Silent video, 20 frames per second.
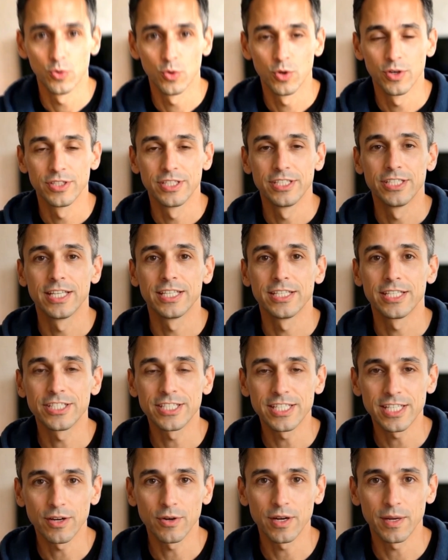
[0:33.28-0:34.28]
want to see the
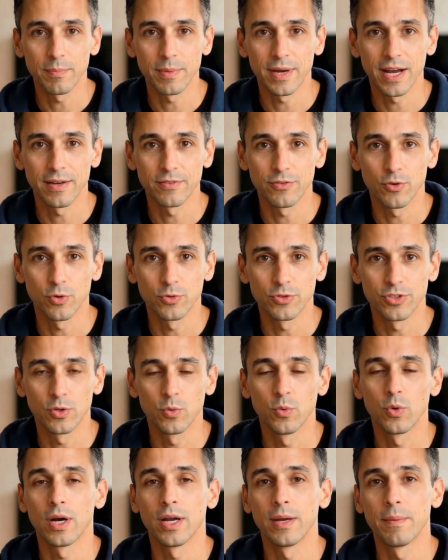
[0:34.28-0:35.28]
CRM platforms that
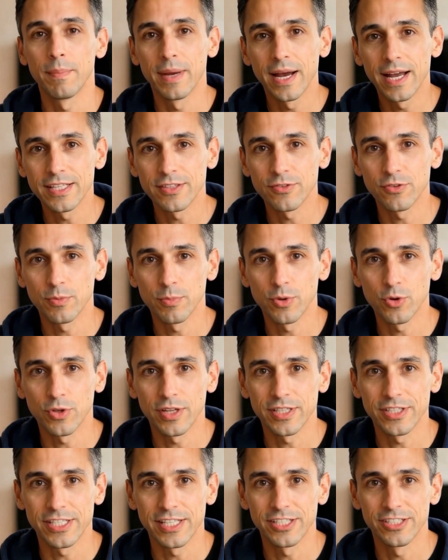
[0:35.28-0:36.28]
work best for building
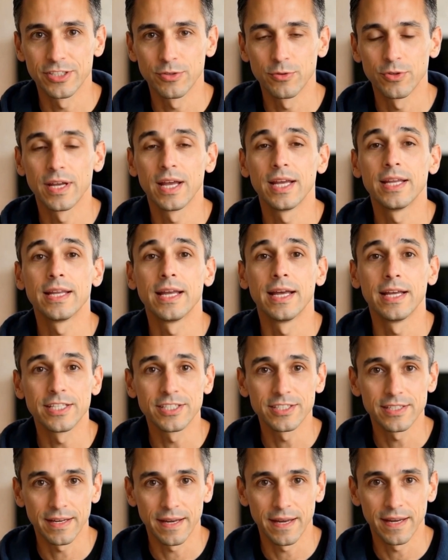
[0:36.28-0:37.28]
systems like
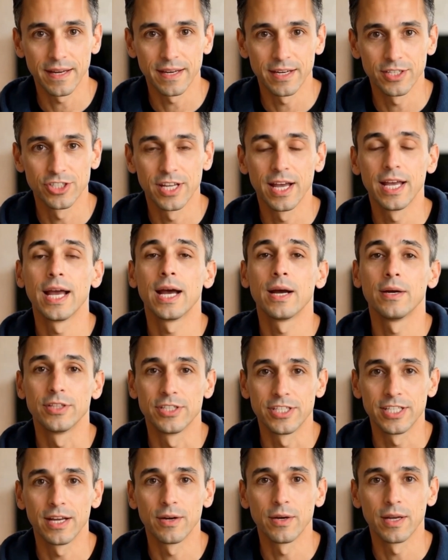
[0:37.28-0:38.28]
this, check out
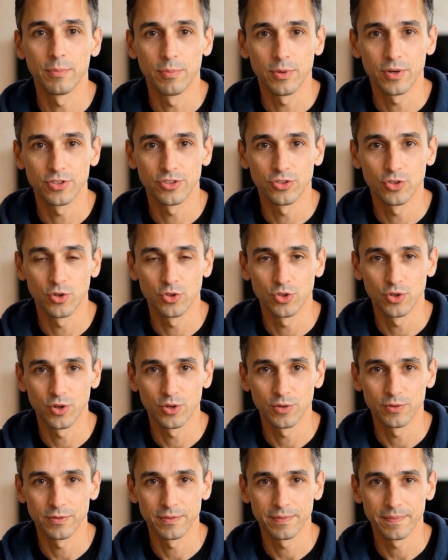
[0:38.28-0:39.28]

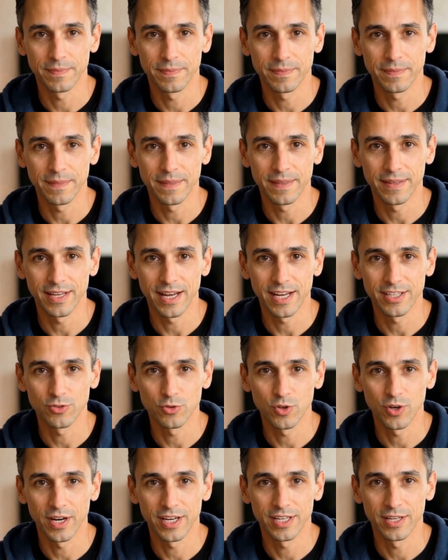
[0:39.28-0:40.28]
crmbuzz.com. That's
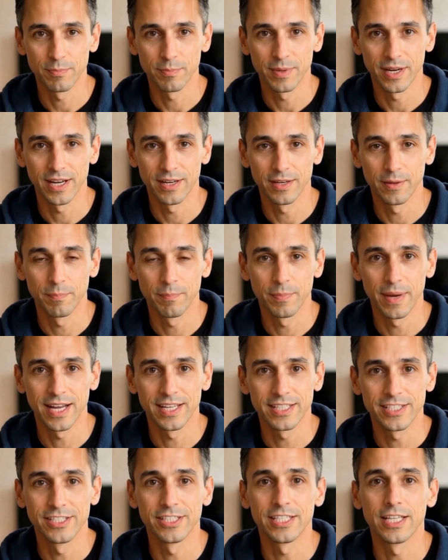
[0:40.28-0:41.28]
where I compare the
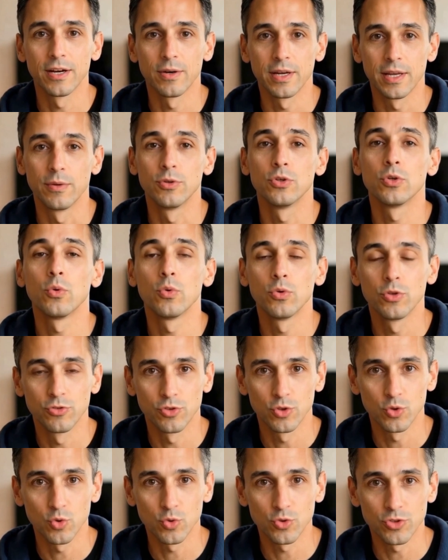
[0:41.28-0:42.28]
best CRM tools for
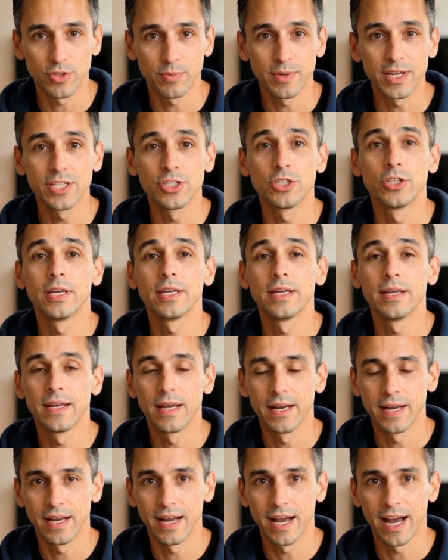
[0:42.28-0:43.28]
automation,
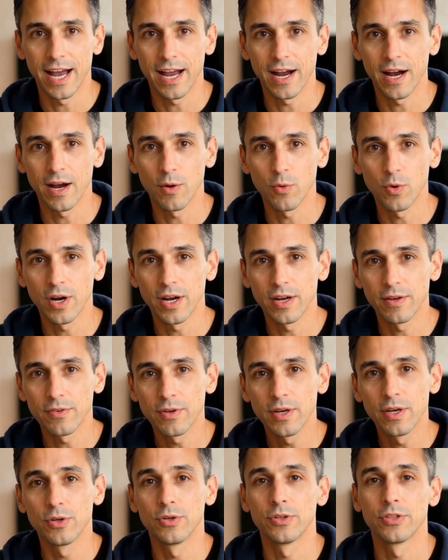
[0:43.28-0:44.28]
AI
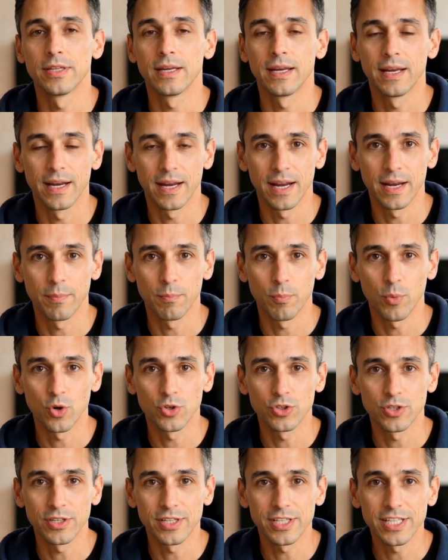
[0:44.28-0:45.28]
workflows, and
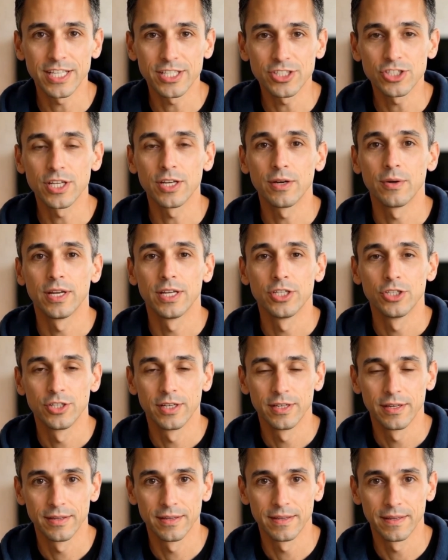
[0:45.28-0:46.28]
modern lead
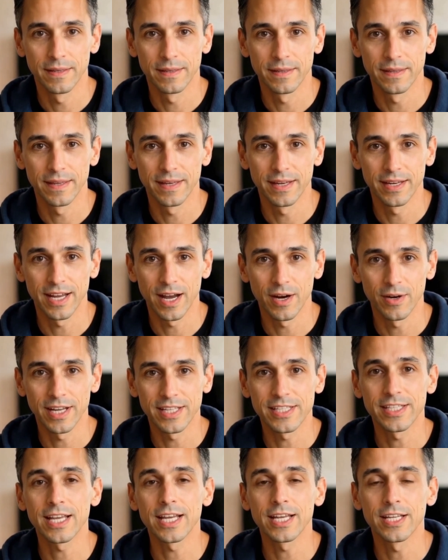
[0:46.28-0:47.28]
generation. Now
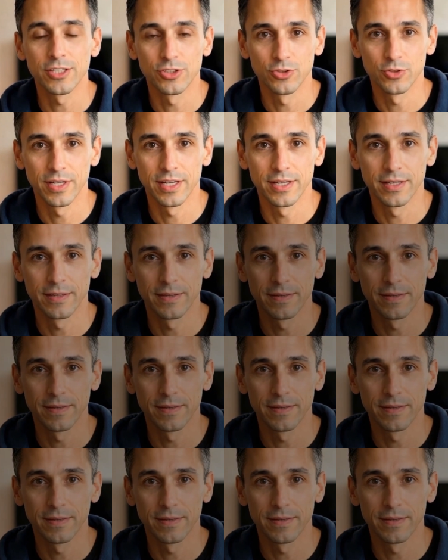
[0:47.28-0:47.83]
let's get into it.